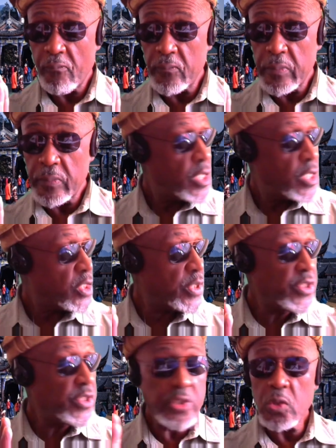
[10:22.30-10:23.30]
So what you
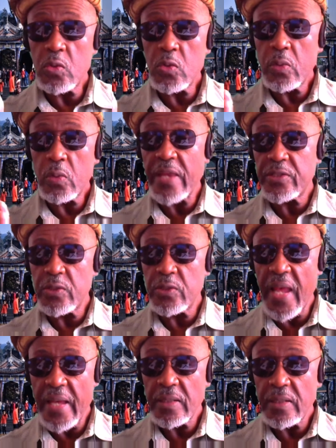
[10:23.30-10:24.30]
do, how you do that,
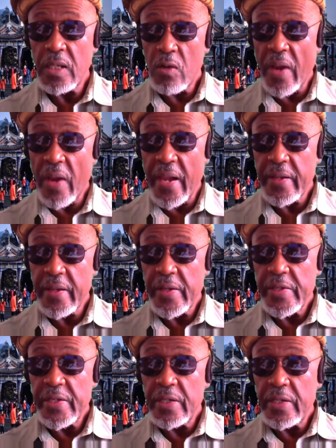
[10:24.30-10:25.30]
right?
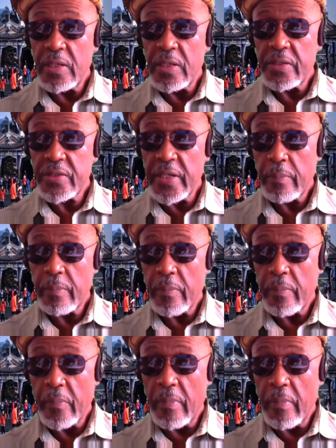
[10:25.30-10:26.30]
See,
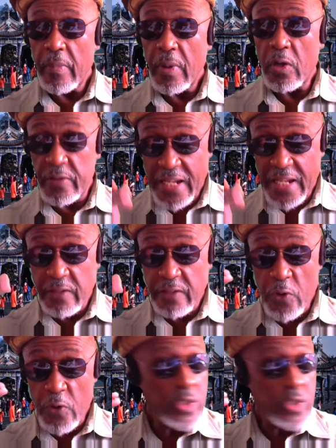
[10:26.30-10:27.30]
because like the first
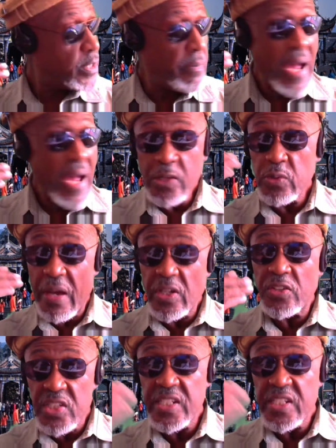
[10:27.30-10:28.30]
one, it's mind. You have to
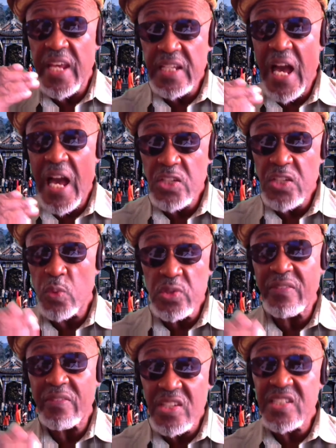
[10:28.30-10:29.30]
understand consequence. You have to
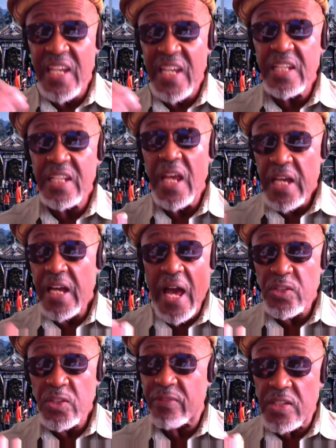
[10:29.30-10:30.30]
understand. You have
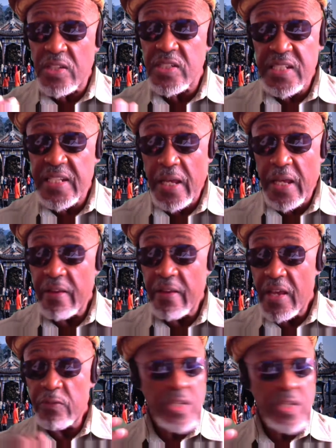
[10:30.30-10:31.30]
to understand that
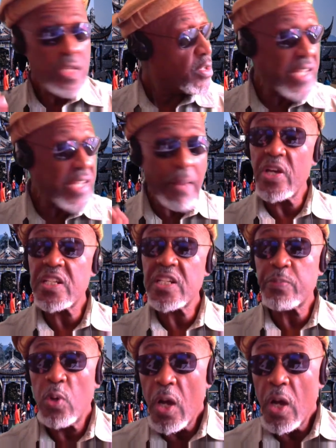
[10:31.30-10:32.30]
because that principle
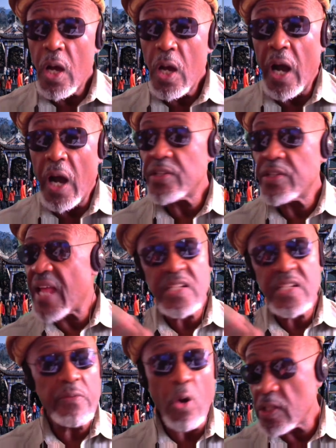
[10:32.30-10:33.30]
underlies
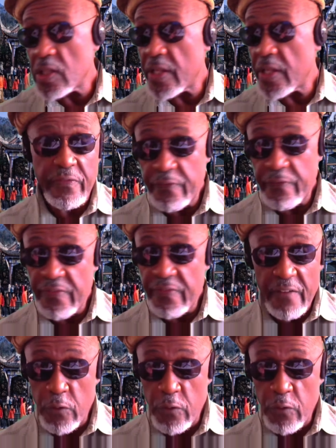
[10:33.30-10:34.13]
all other four